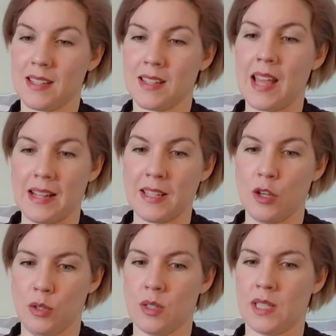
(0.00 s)
that's how
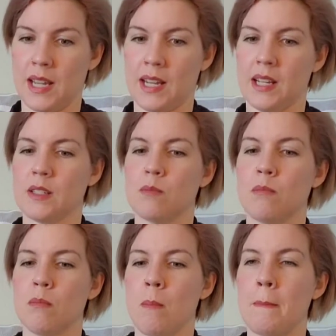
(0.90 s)
you say it, is
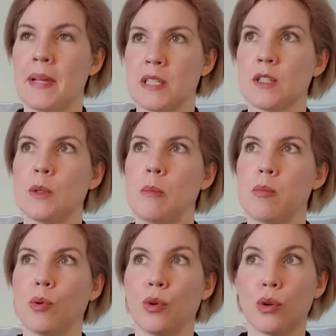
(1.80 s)

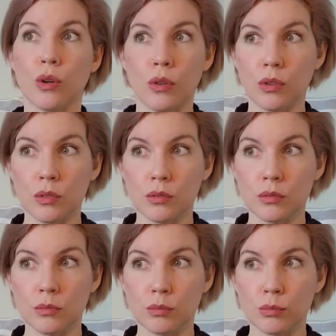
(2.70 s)
Musselburgh.
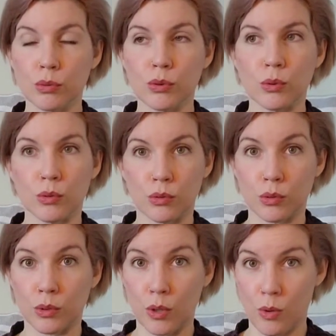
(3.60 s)

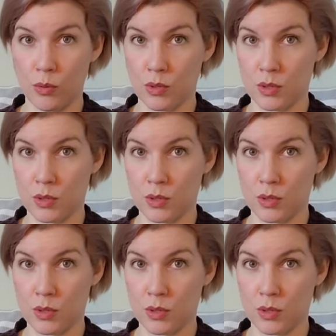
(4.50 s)
Burrow?